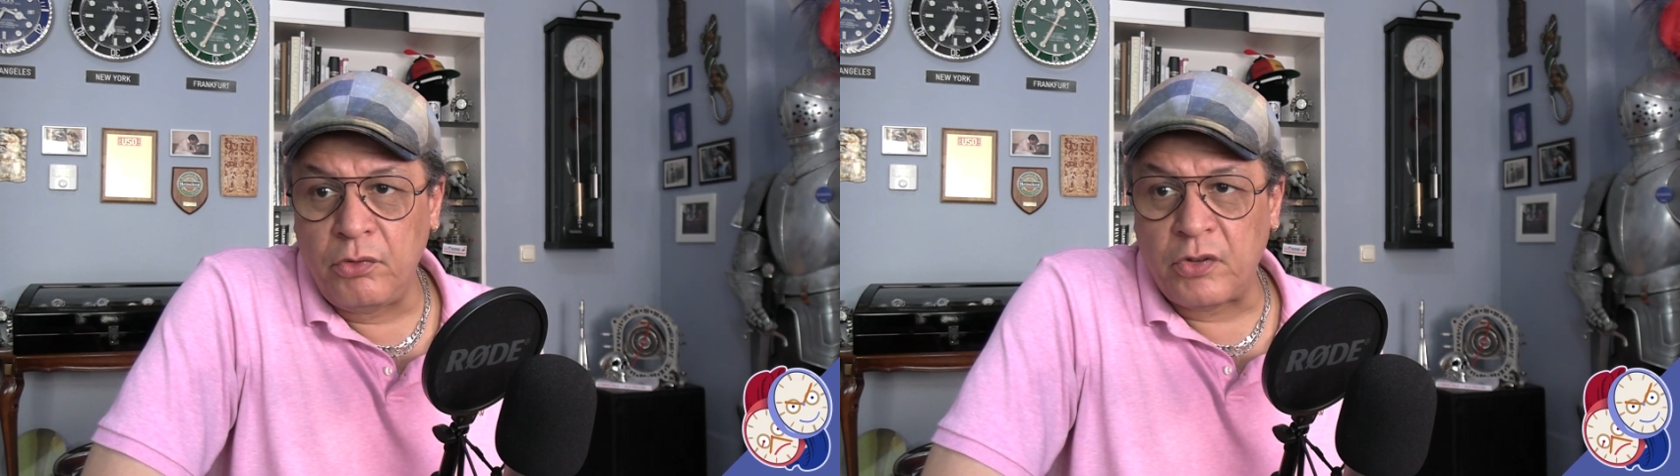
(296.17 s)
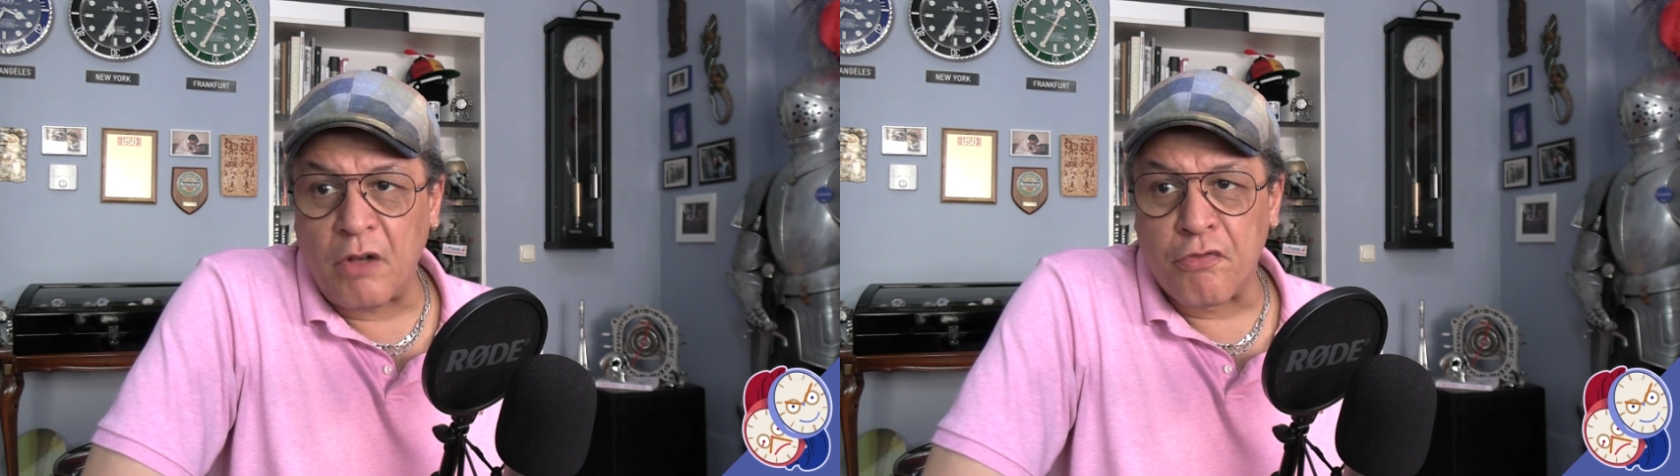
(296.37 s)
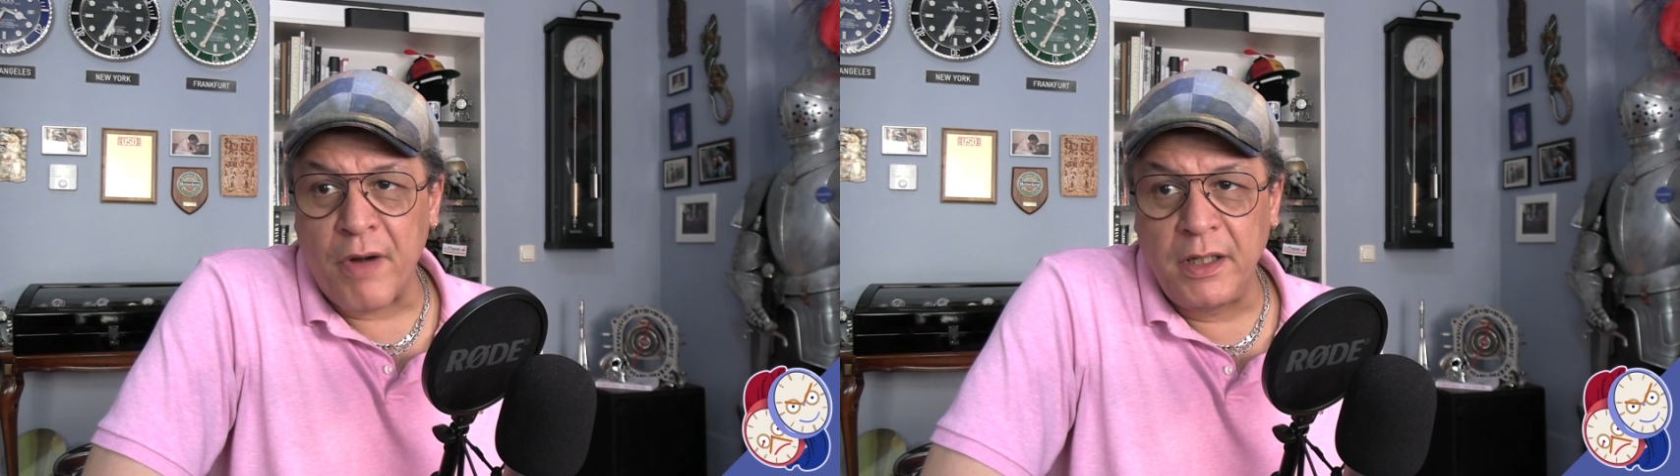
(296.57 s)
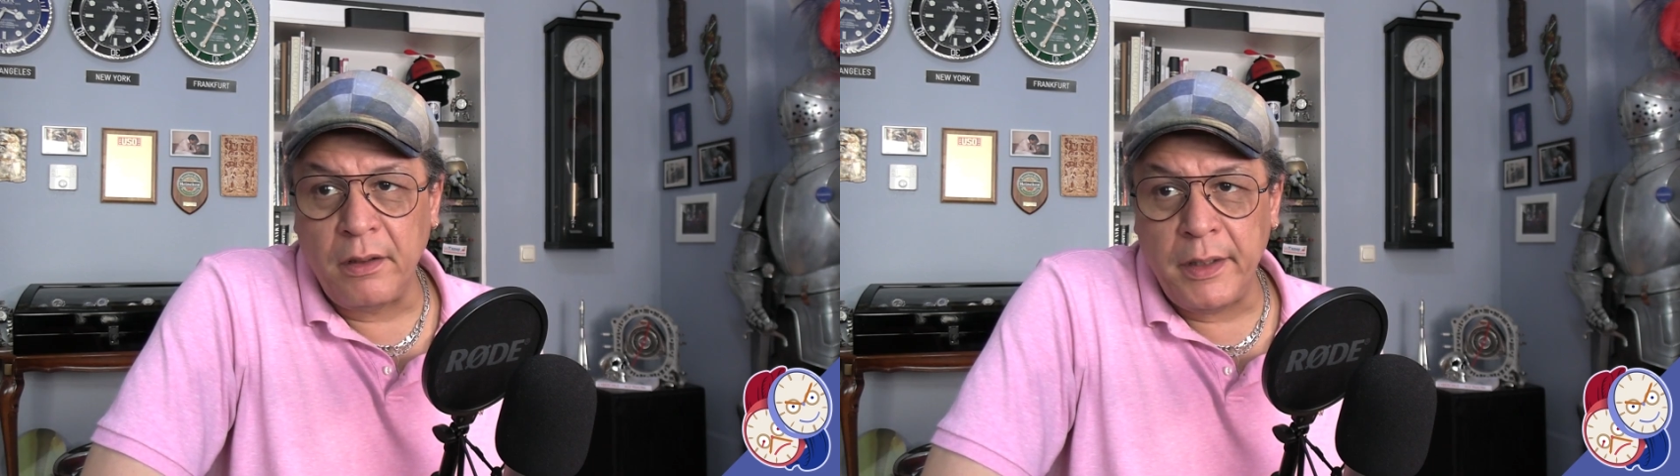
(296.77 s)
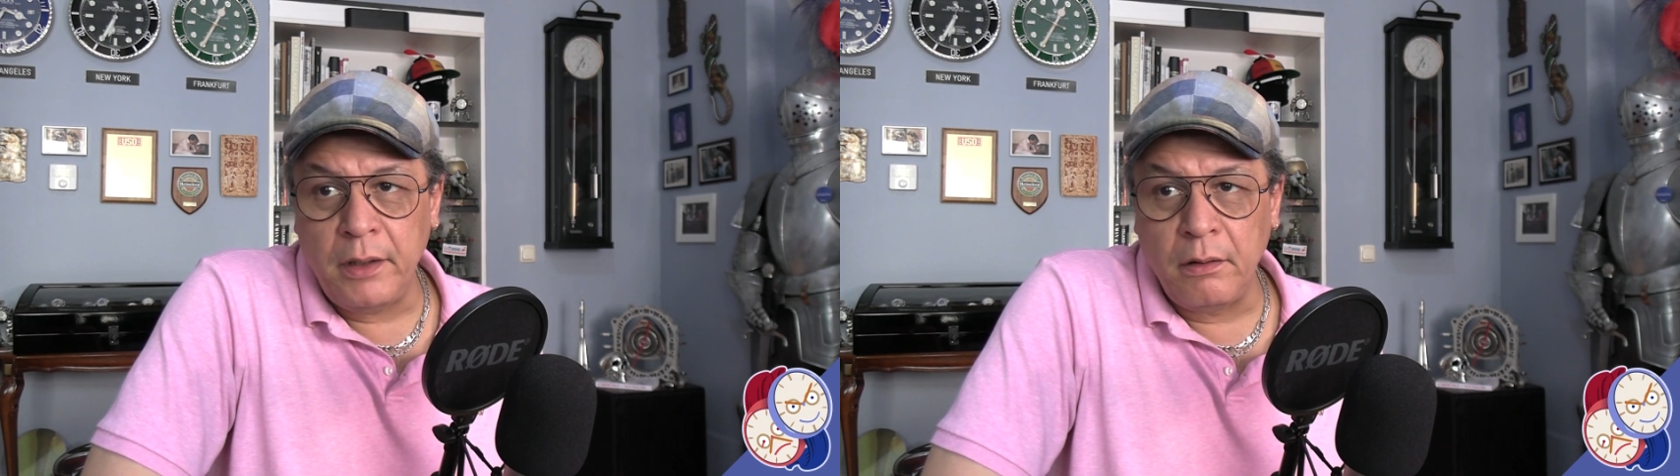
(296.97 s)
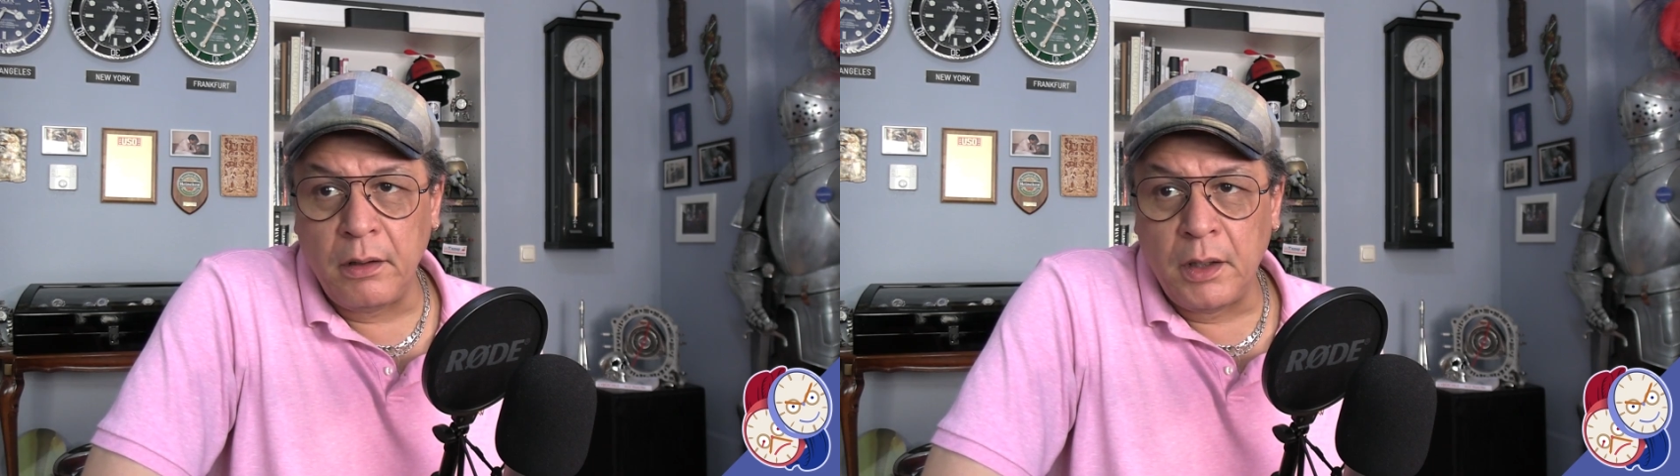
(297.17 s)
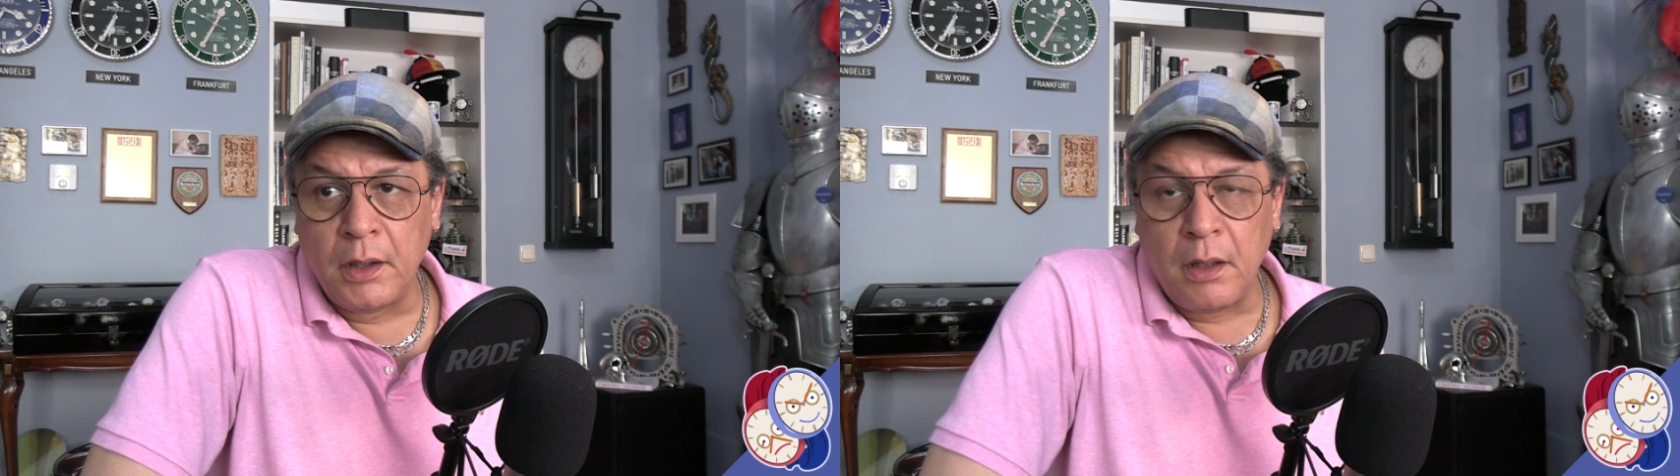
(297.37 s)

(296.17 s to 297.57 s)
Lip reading: self-regulate